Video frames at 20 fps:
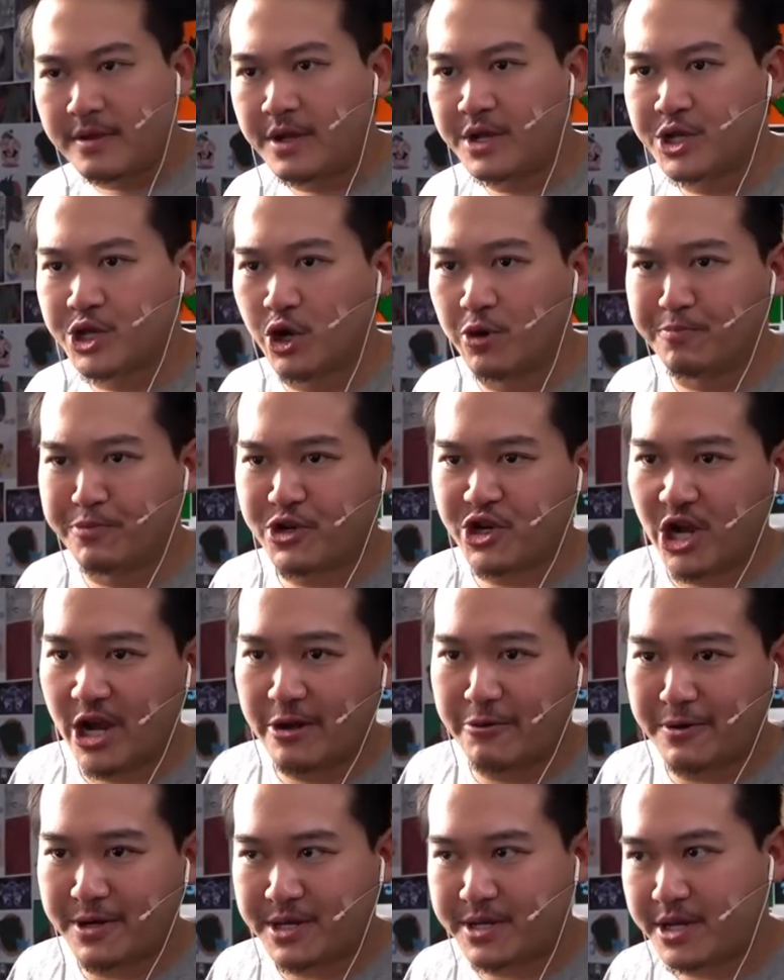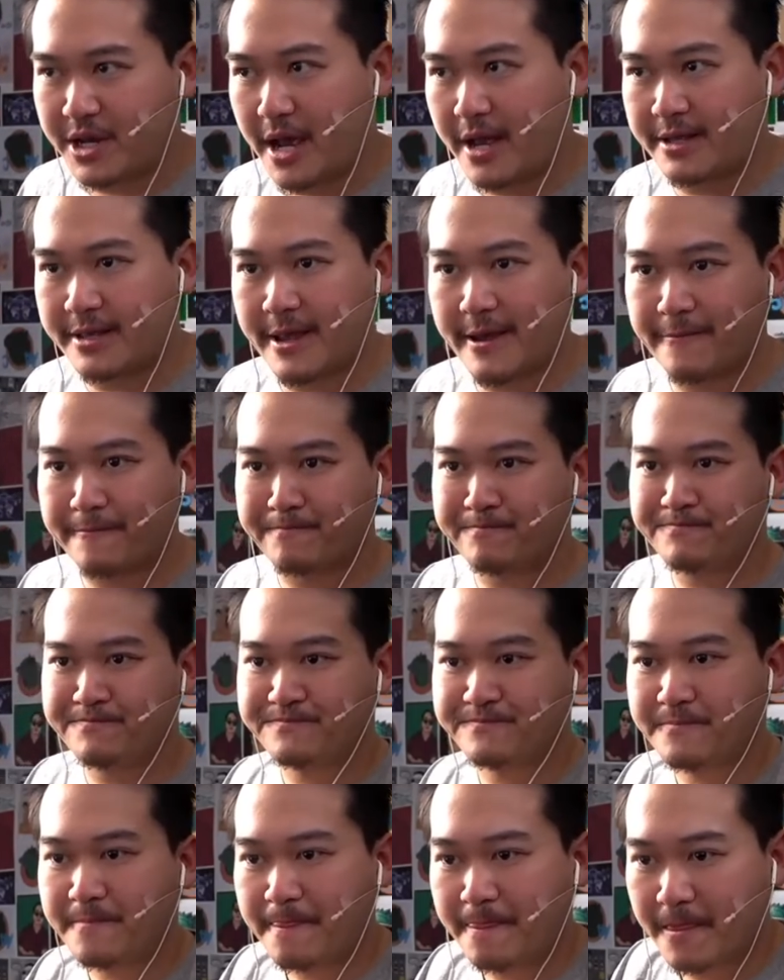Super generous. Goddamn.
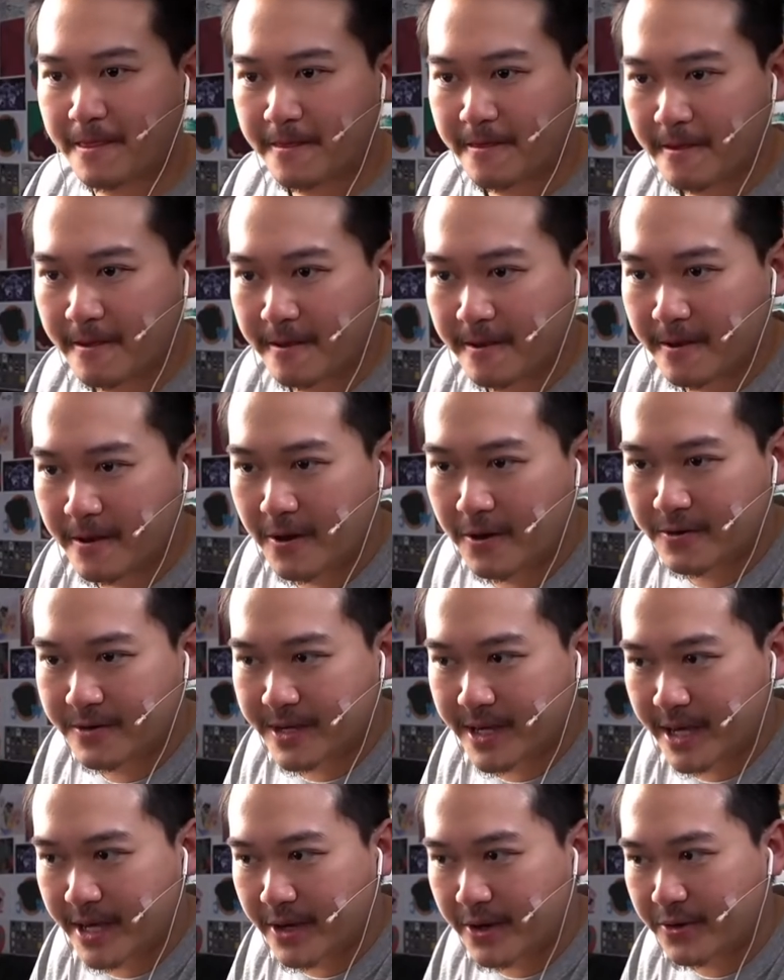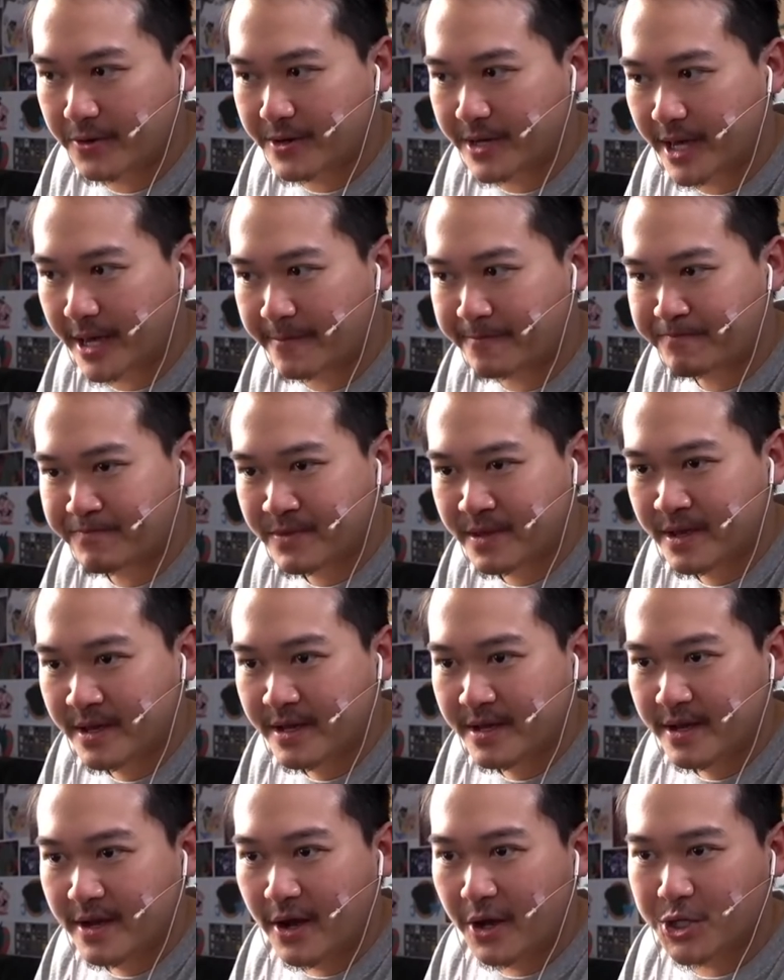Okay, okay.
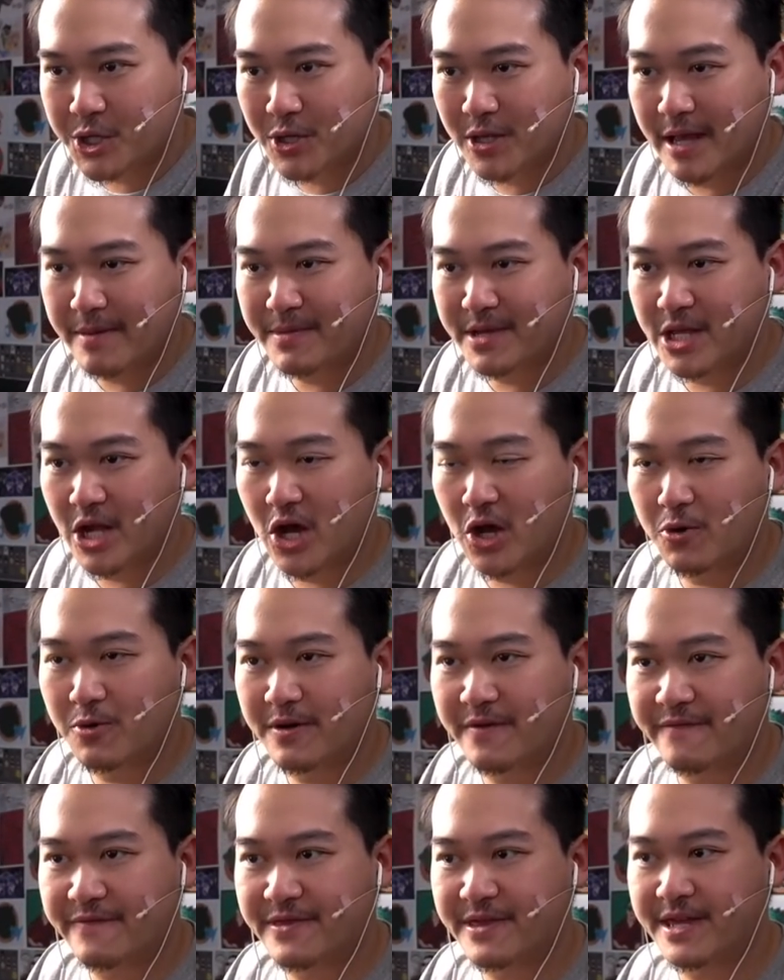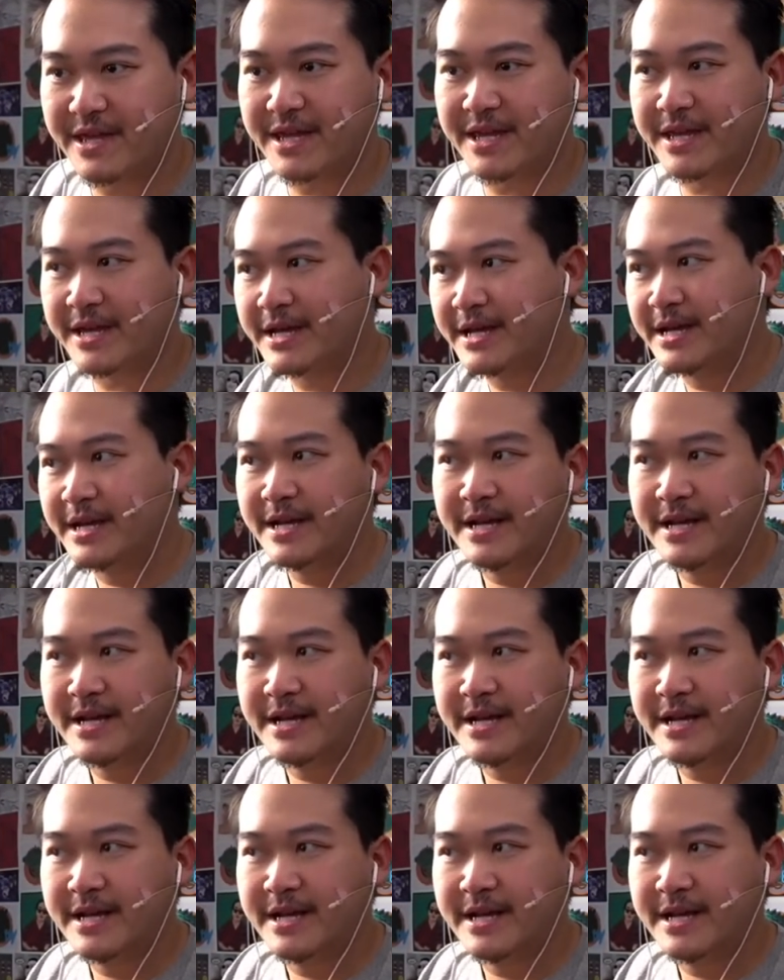Also, let me know if the...